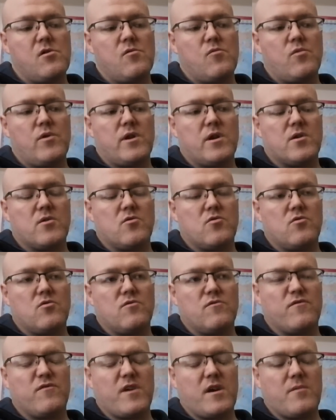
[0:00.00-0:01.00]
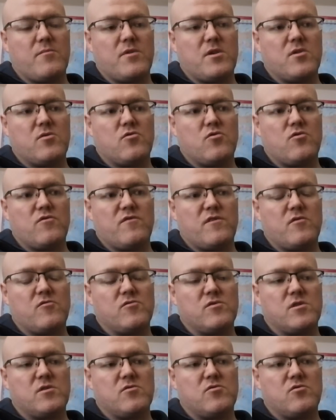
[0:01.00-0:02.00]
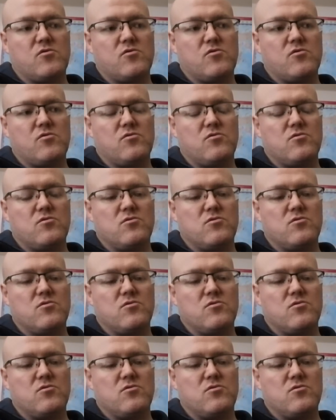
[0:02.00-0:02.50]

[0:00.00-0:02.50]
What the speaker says: when I got out in February 2002,